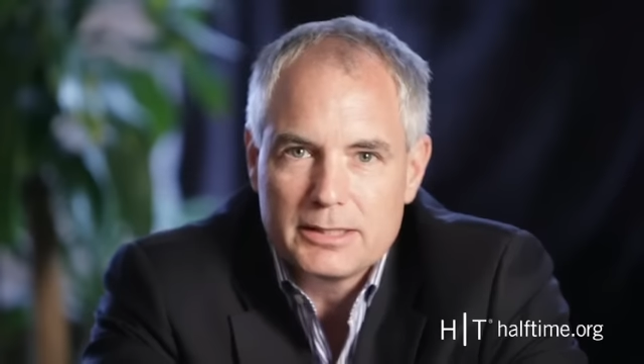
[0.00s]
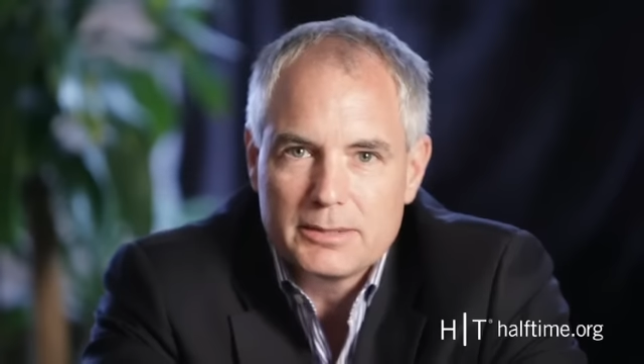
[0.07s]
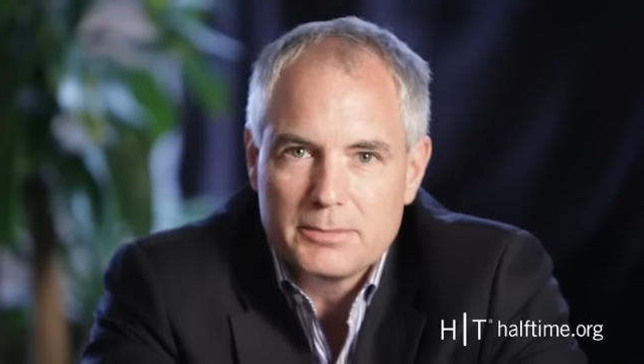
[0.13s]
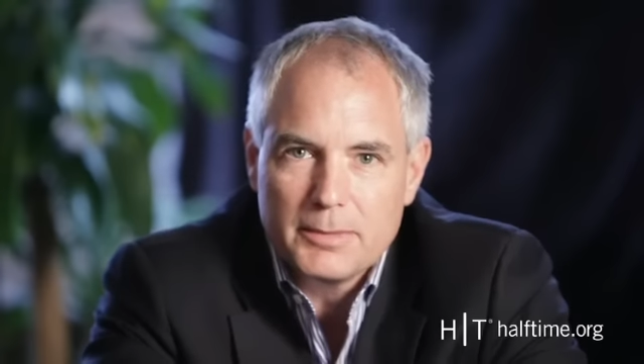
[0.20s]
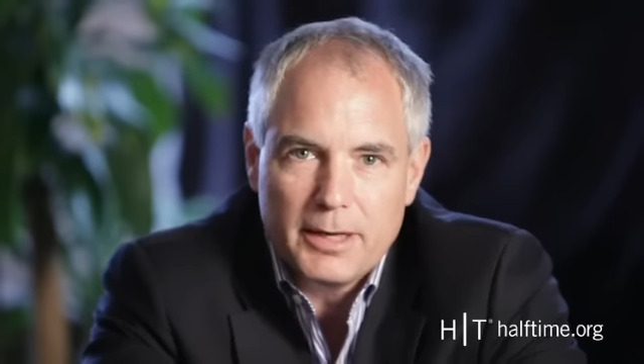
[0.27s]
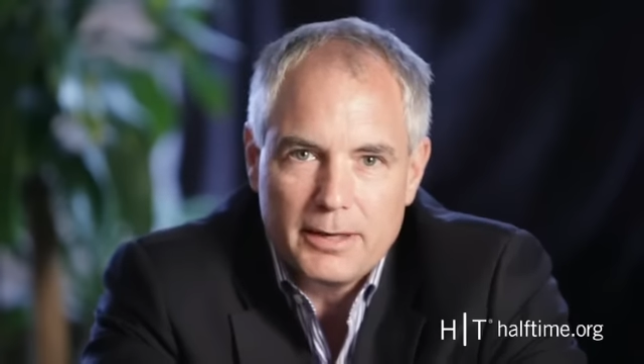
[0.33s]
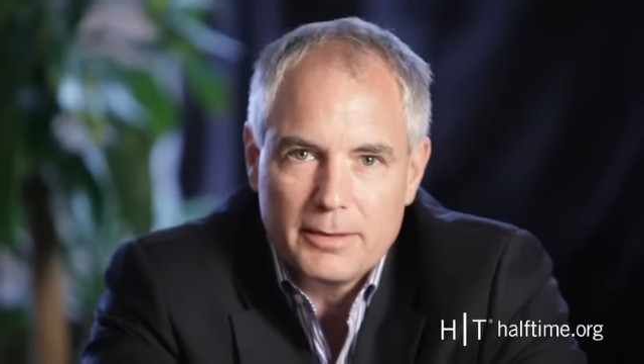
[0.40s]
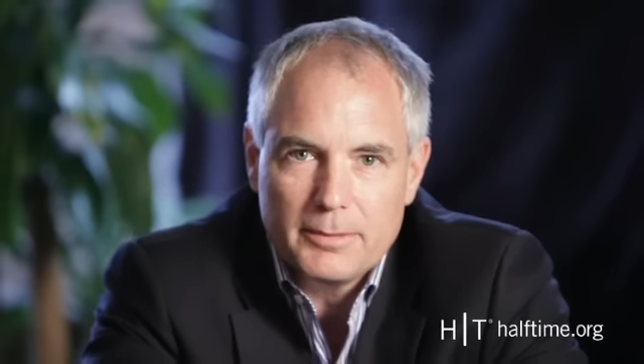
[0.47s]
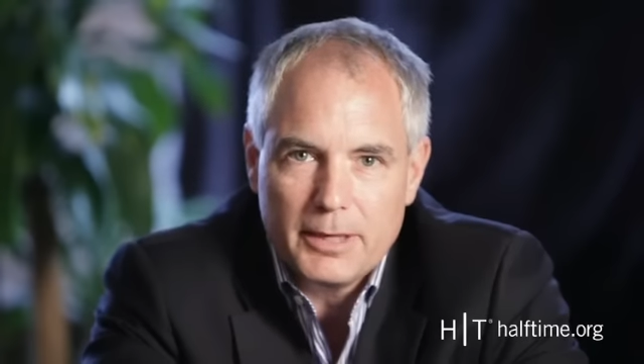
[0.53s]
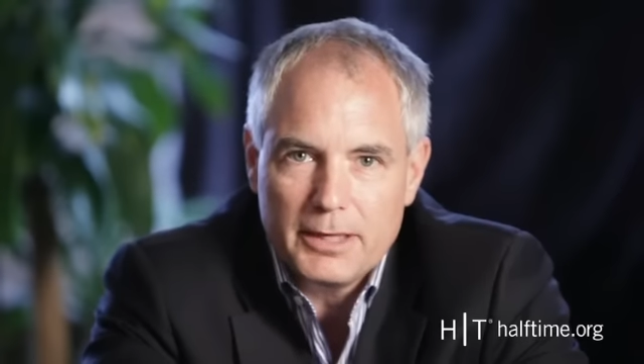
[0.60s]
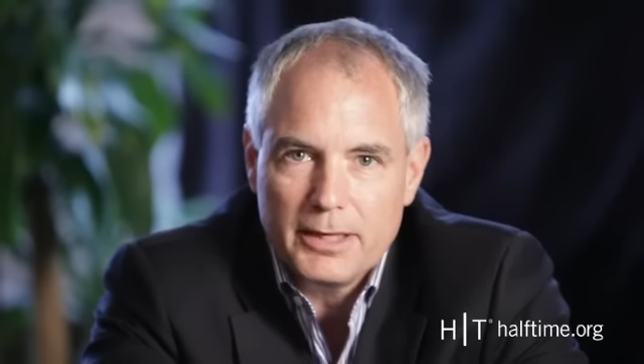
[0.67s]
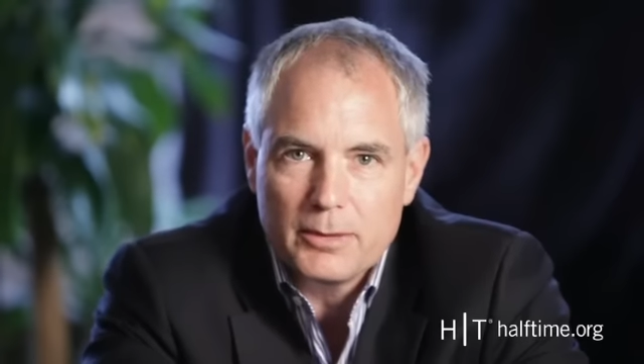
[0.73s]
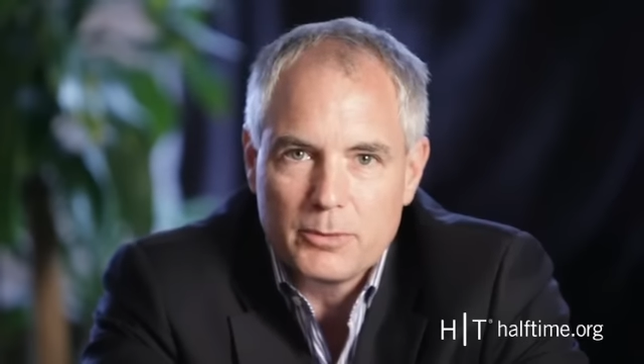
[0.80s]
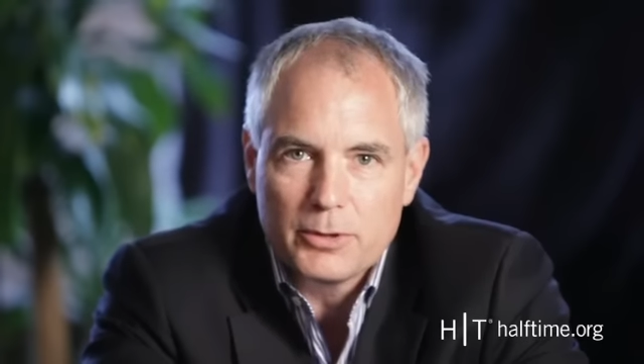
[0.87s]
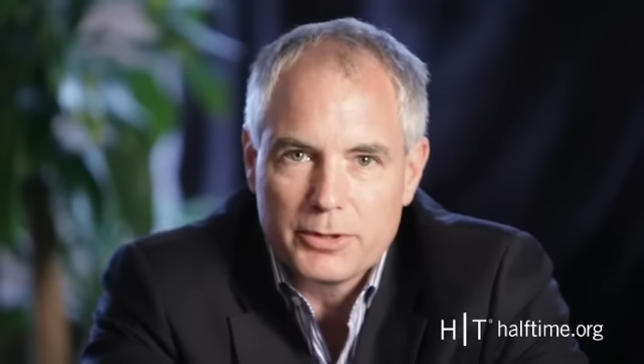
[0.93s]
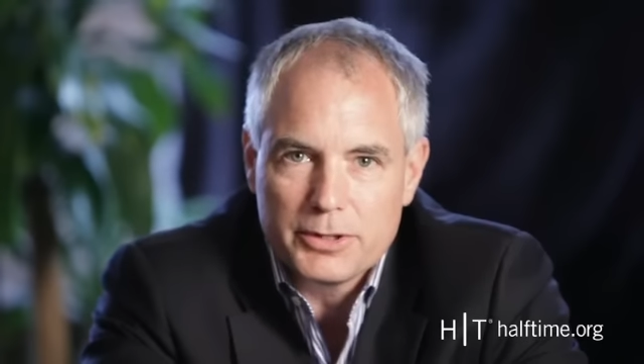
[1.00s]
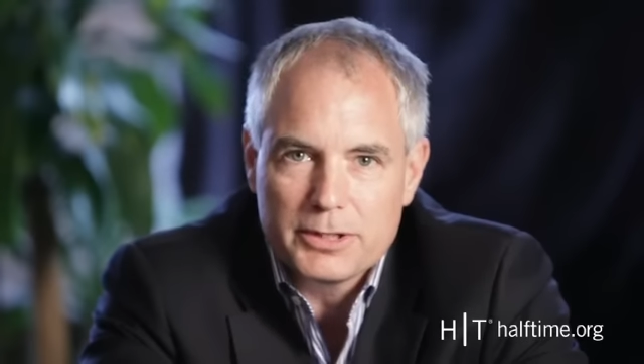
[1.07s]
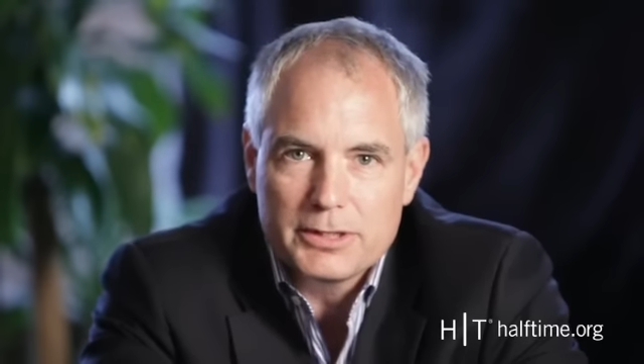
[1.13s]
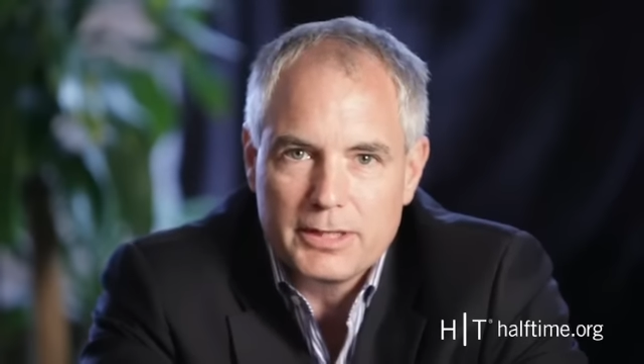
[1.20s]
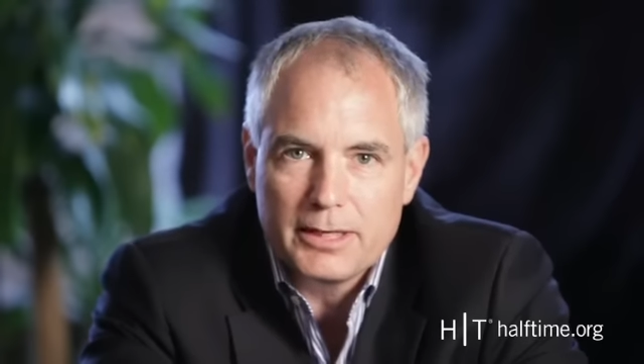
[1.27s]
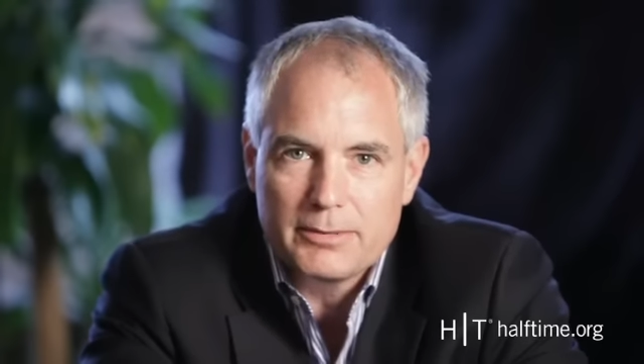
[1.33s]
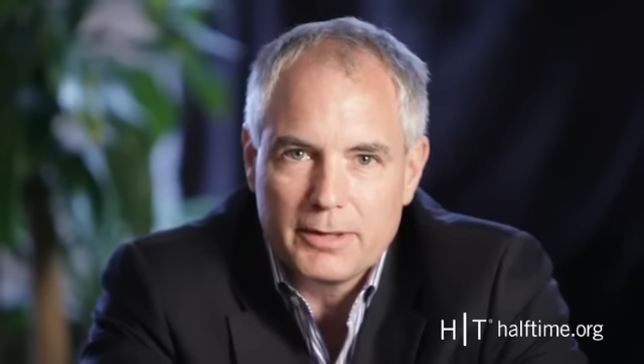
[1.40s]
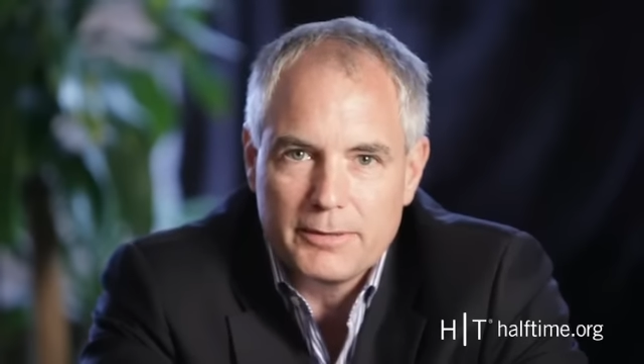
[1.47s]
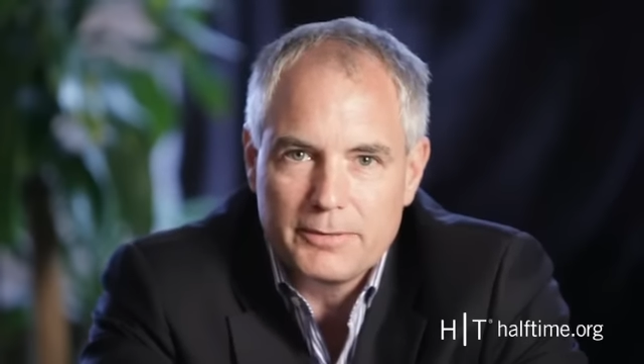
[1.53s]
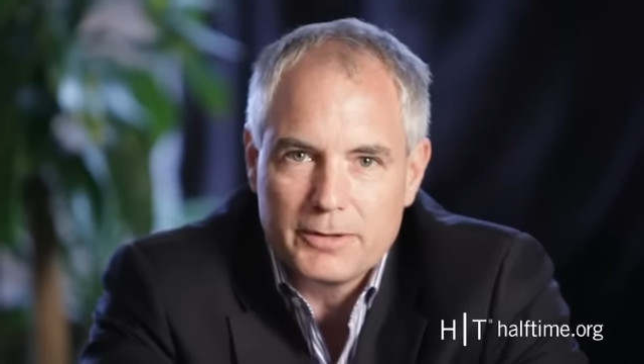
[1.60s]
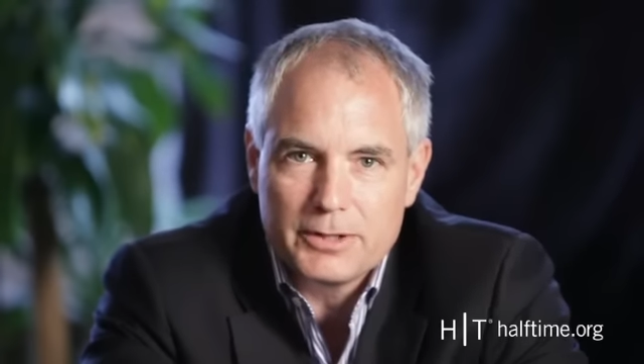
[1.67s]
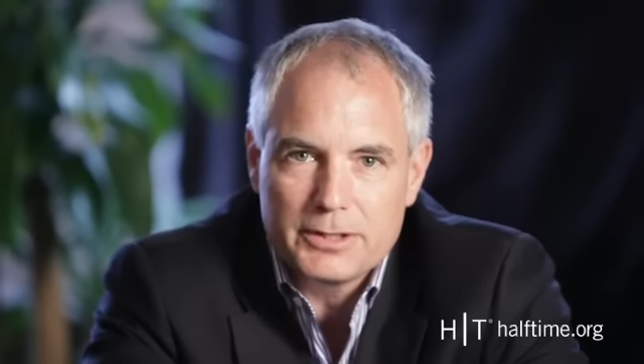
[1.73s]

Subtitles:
My net worth has stayed roughly